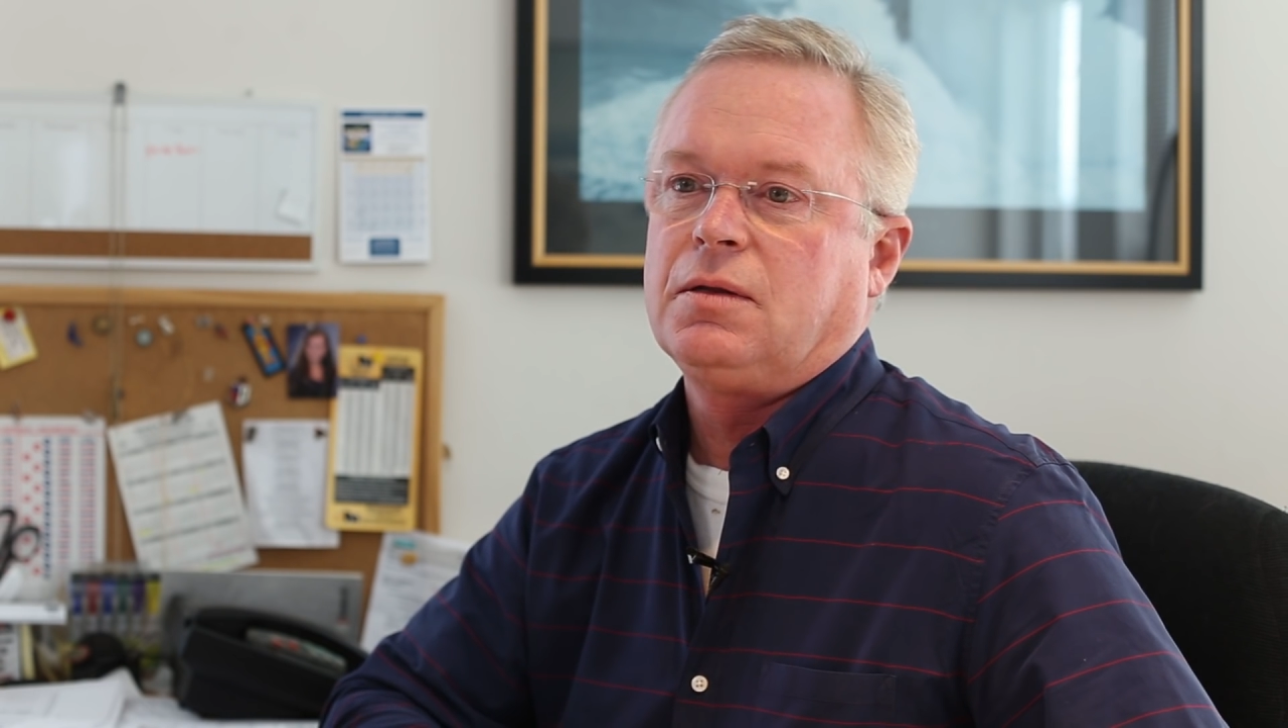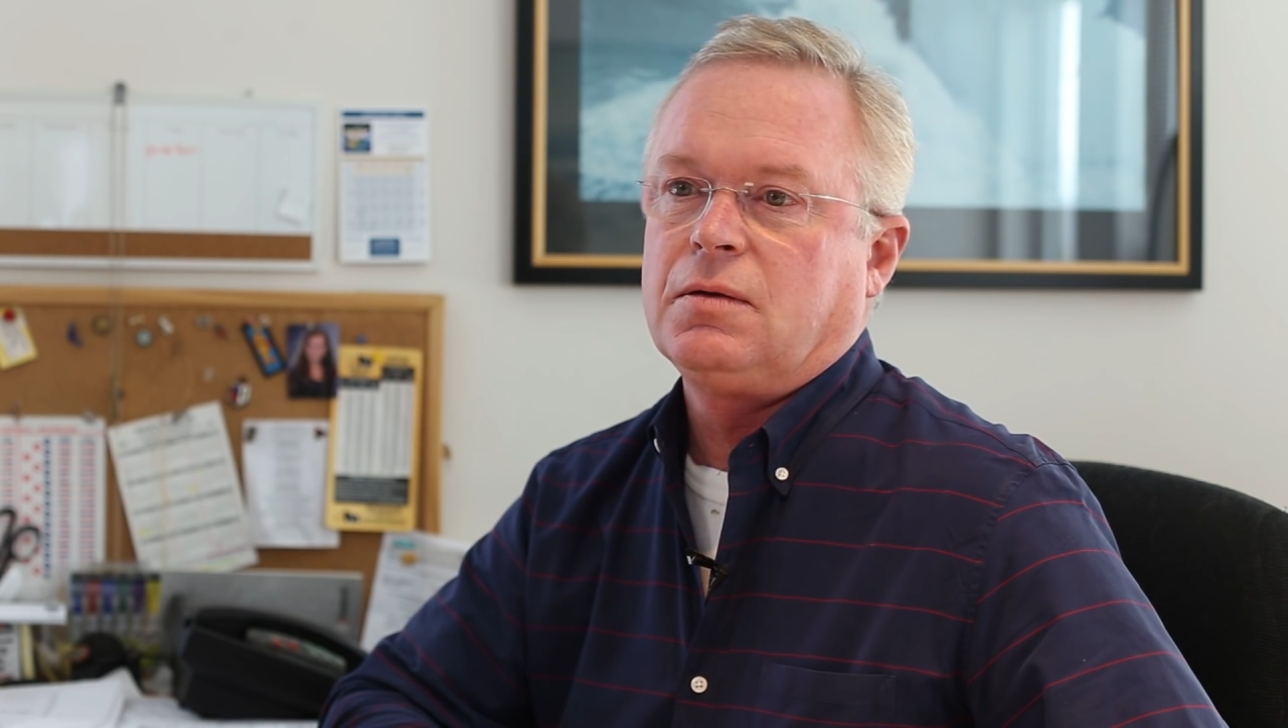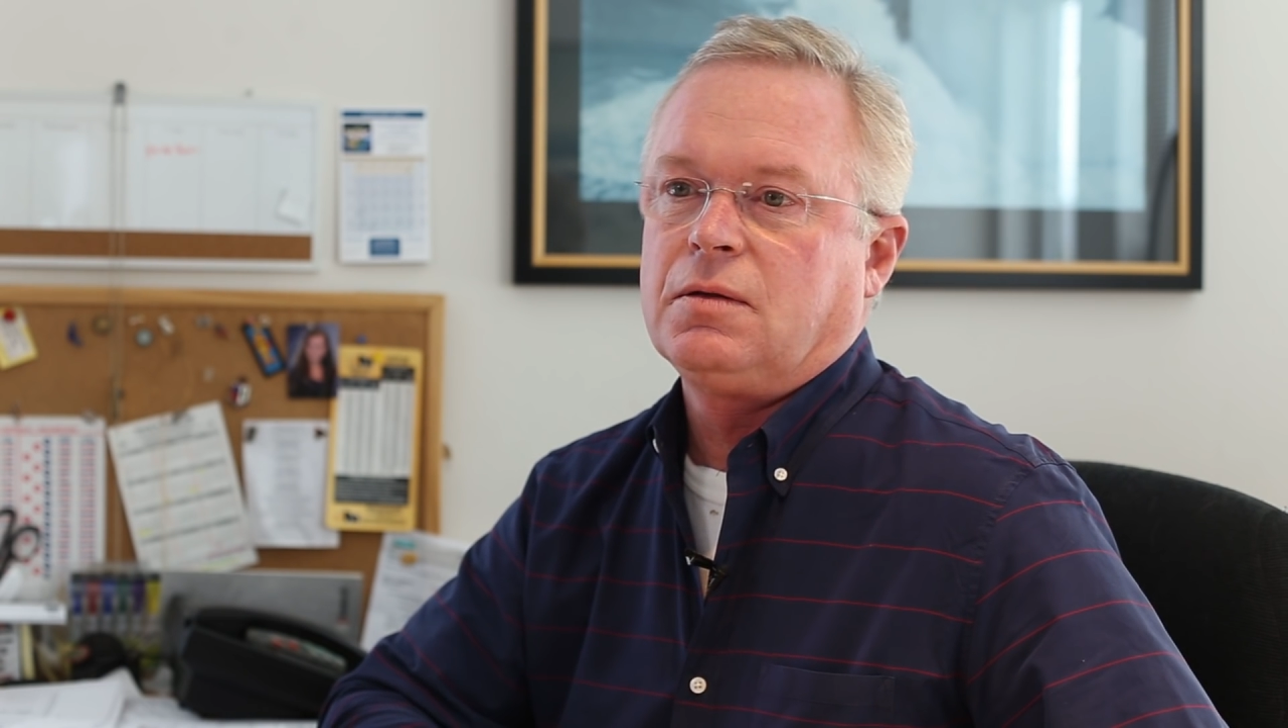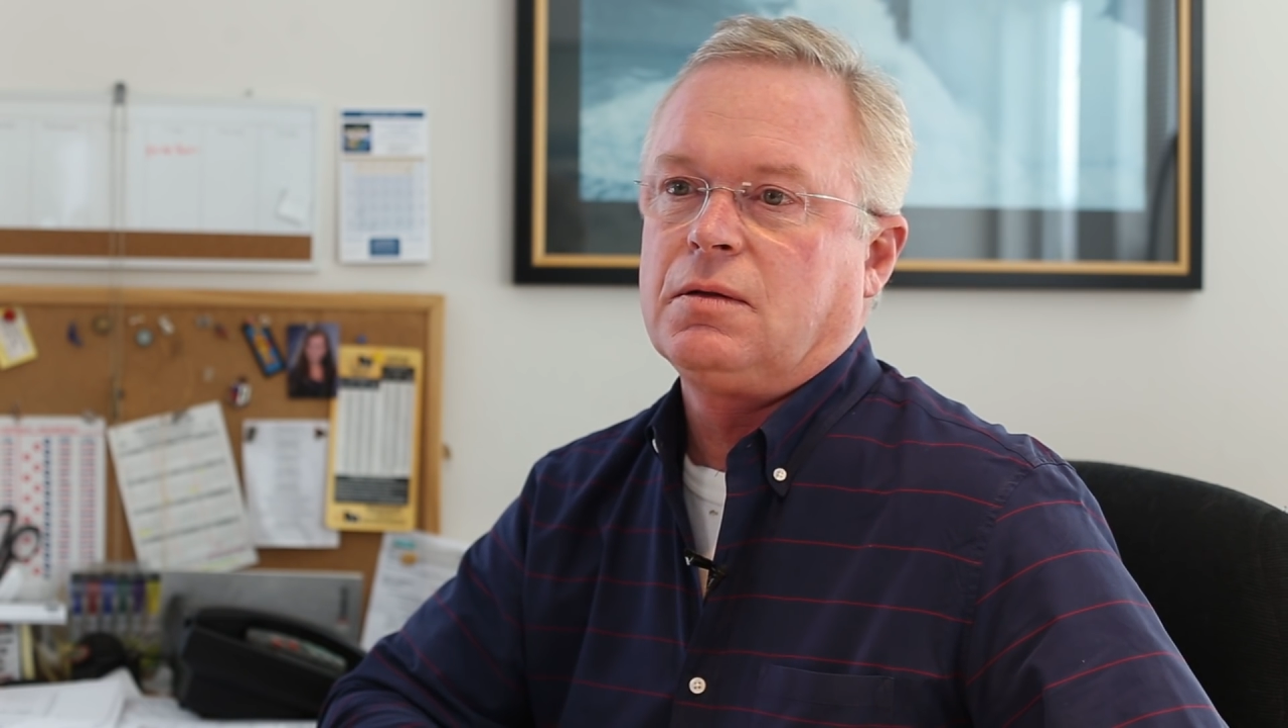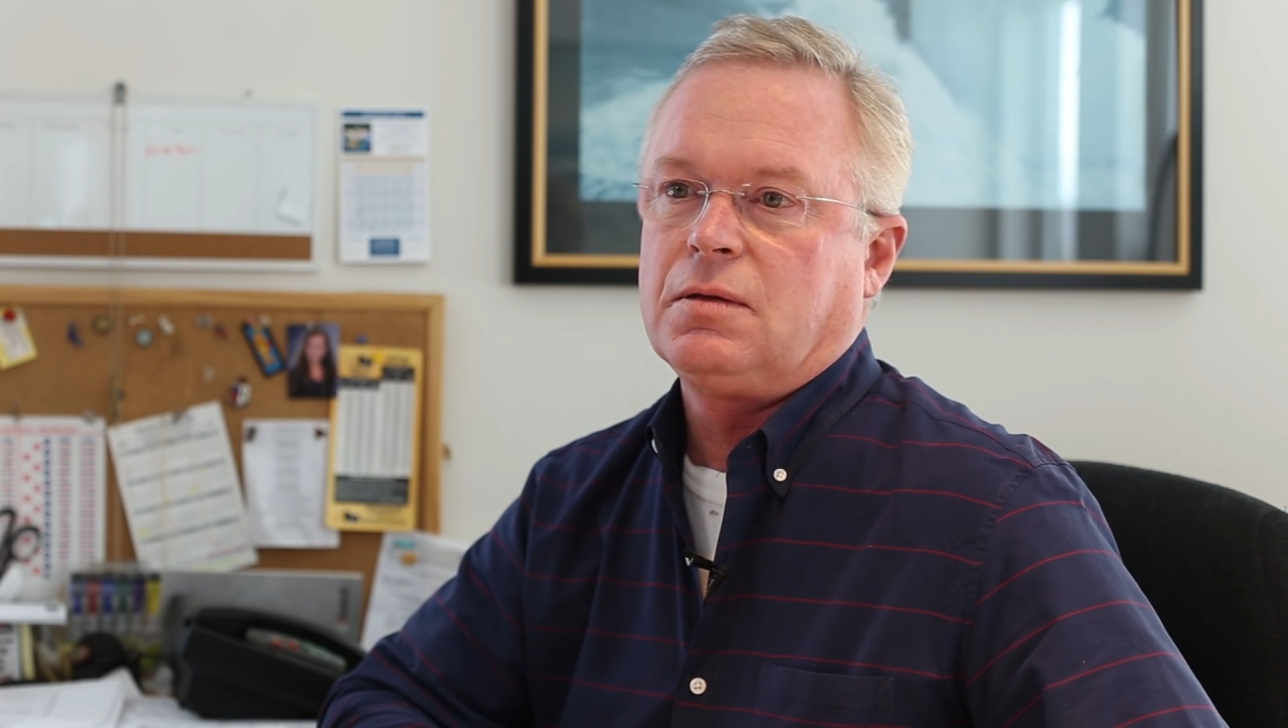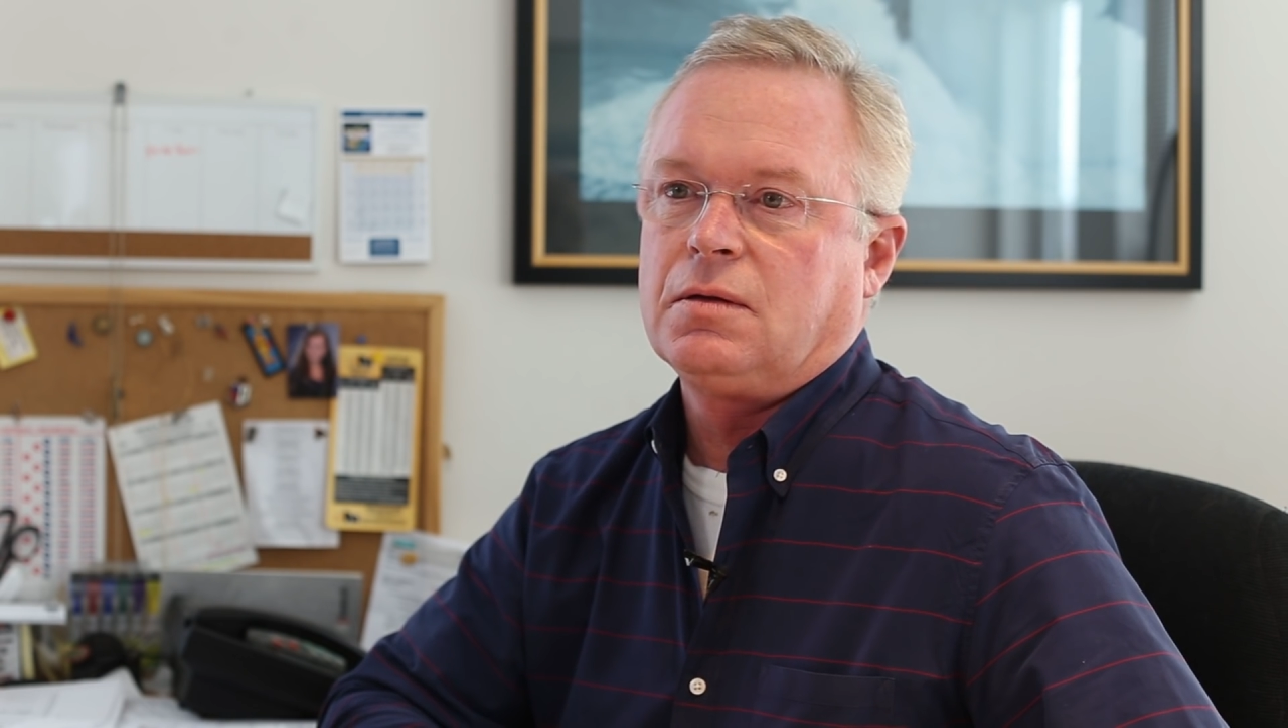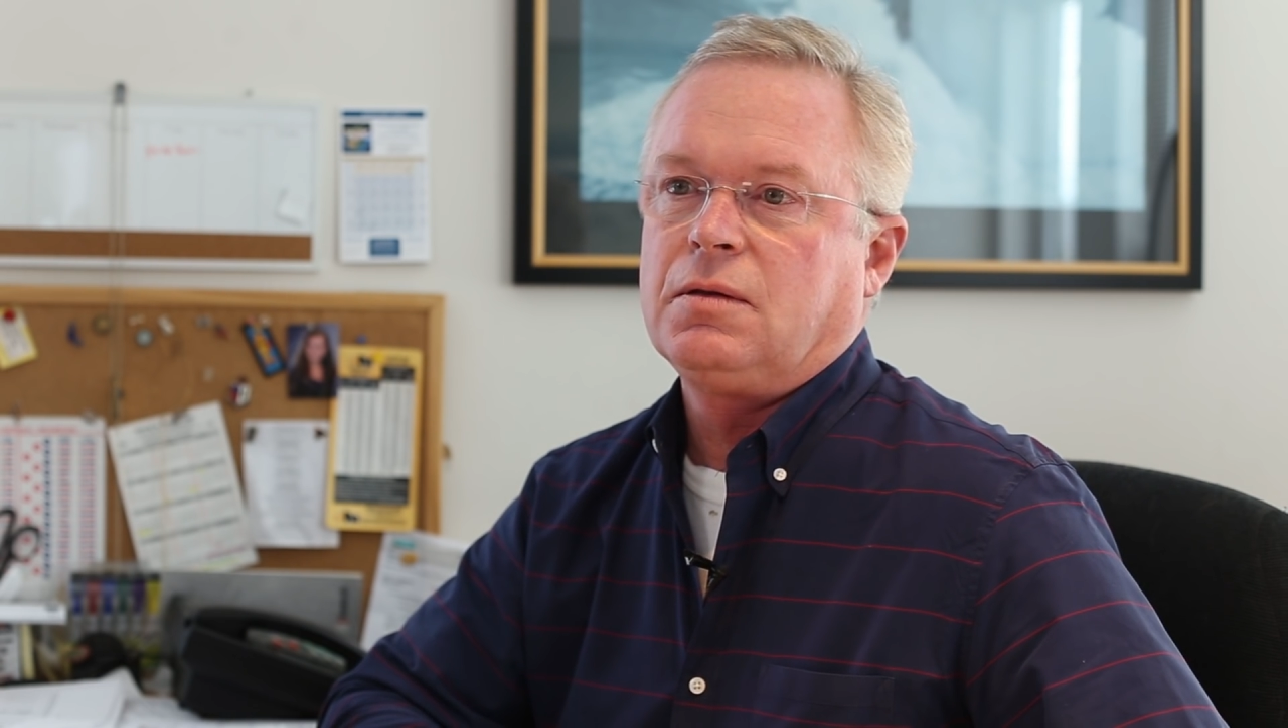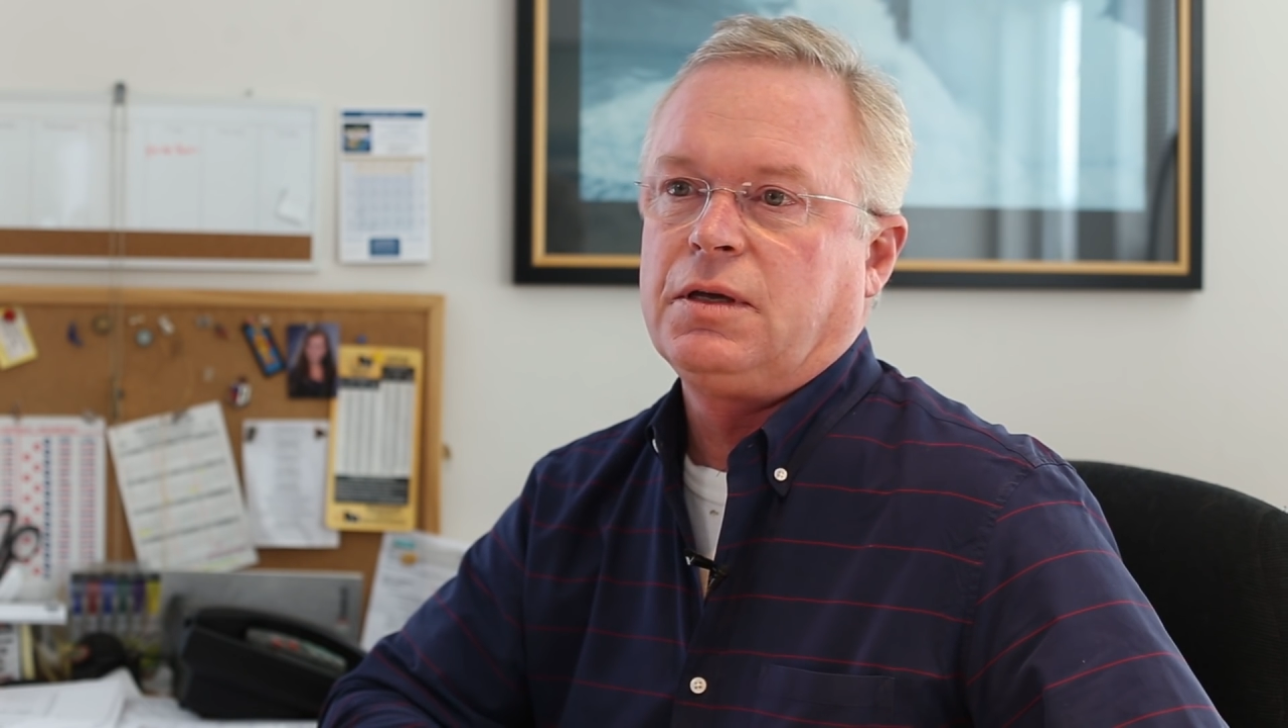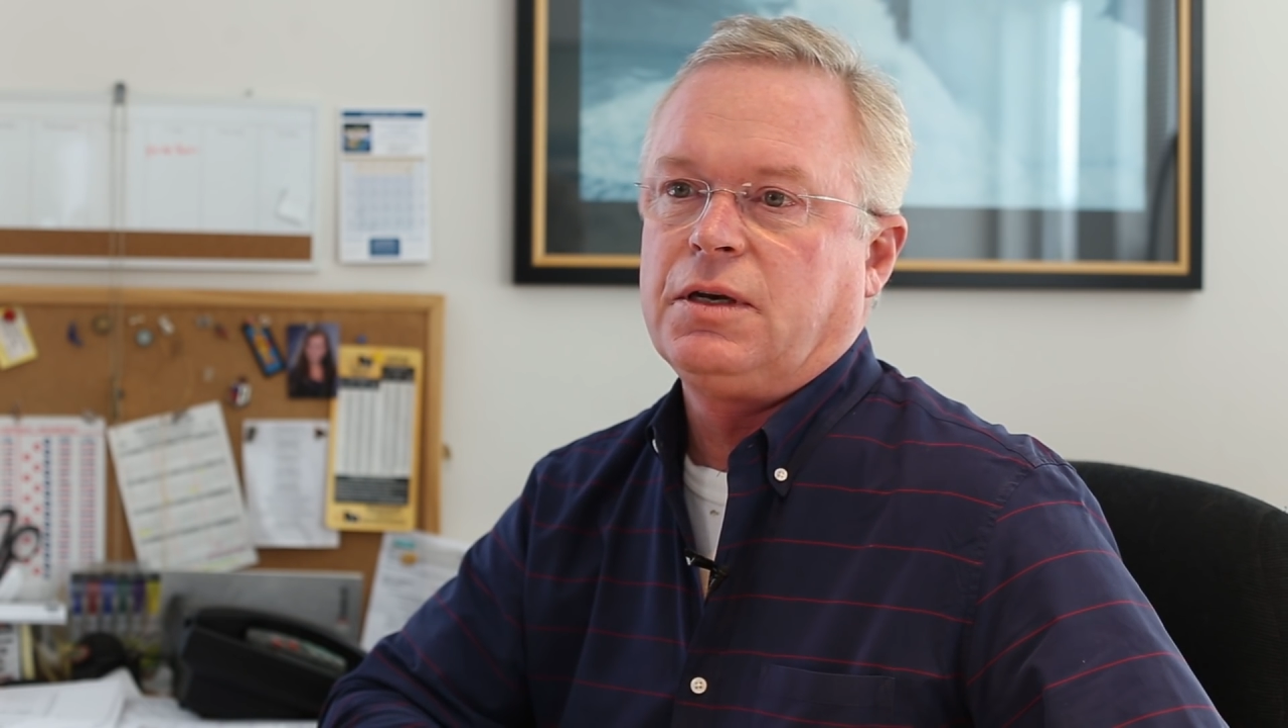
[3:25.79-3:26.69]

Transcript: the